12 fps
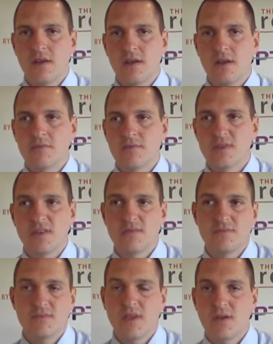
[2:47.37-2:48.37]
Um, so
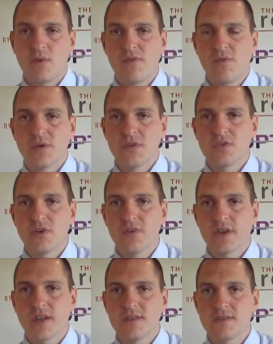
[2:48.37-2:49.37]
whoever we draw
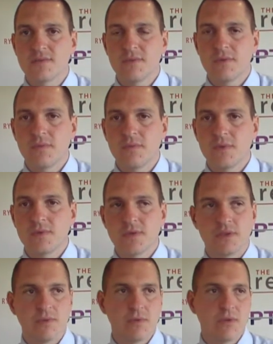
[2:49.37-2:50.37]
against, we won't, you
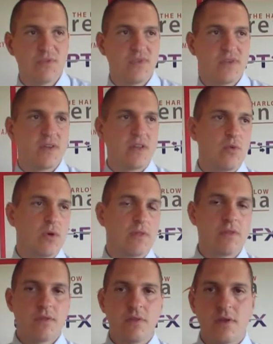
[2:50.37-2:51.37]
know, we won't fear no one
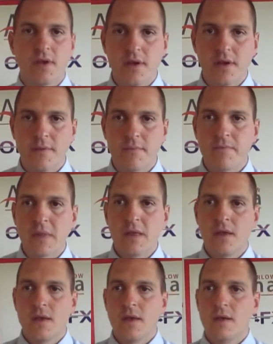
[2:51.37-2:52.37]

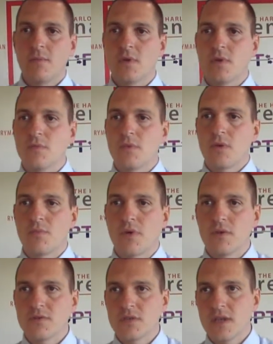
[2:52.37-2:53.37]
and we'll, we'll
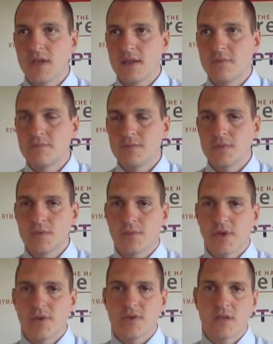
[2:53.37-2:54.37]
approach the game to
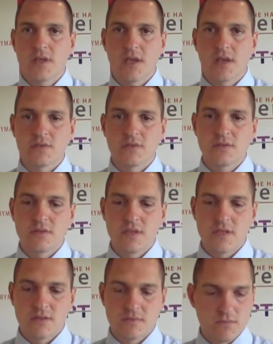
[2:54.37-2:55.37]
progress again. because as
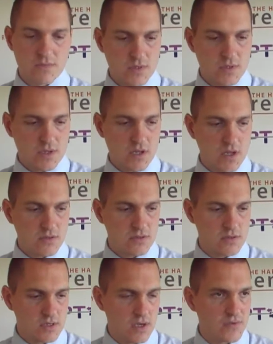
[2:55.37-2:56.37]
I said to
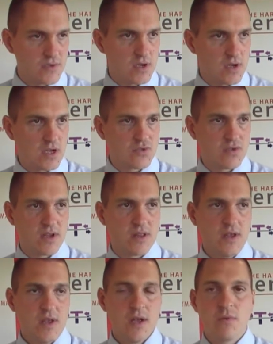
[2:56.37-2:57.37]
last, you know, after the last round,
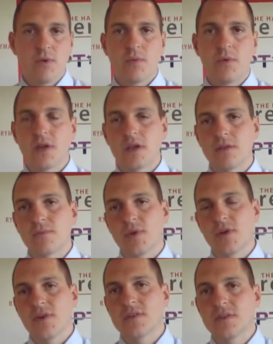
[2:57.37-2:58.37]
we want to
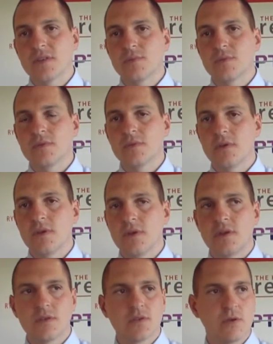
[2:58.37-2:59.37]
progress in this
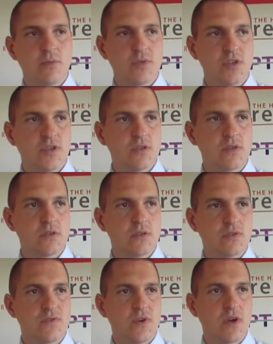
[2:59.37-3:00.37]
in this competition as,
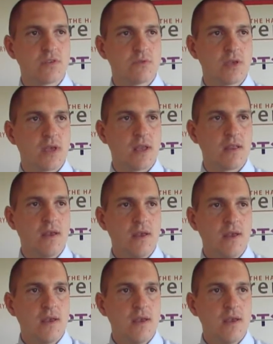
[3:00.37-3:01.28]
as far as we can.